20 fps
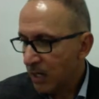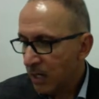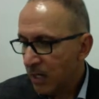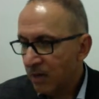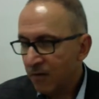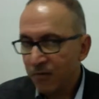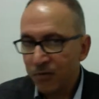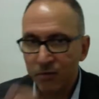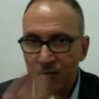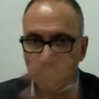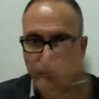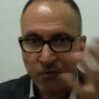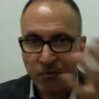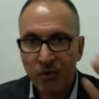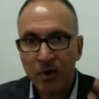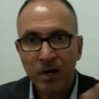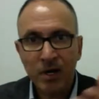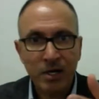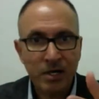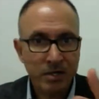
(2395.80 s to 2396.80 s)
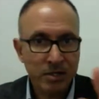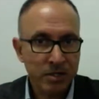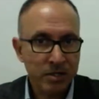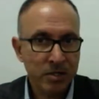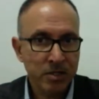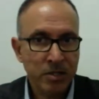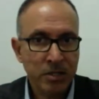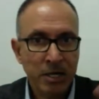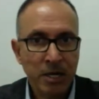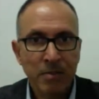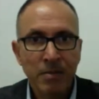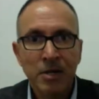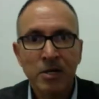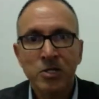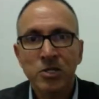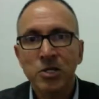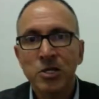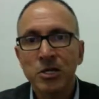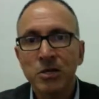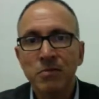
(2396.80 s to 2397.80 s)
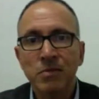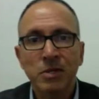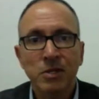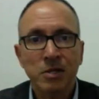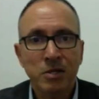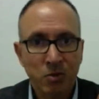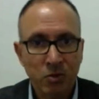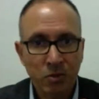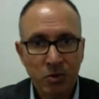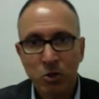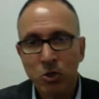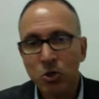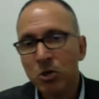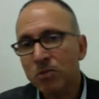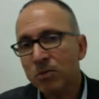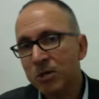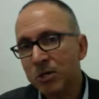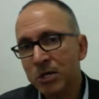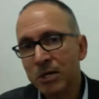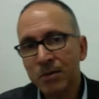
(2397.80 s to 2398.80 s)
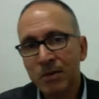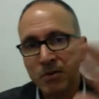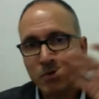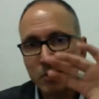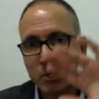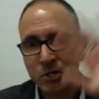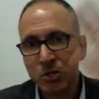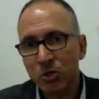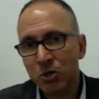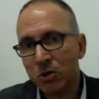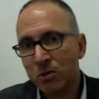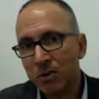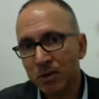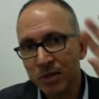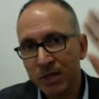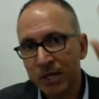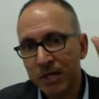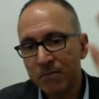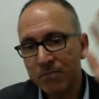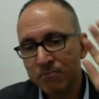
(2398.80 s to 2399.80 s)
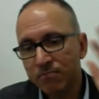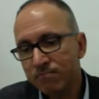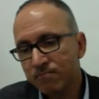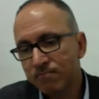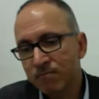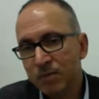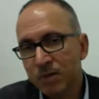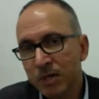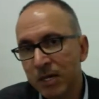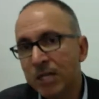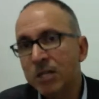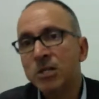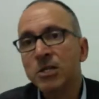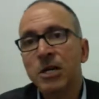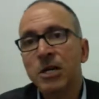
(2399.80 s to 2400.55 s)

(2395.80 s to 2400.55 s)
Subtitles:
if you fall under this Dharma scheme and you want to talk about Dharma, we can talk about that another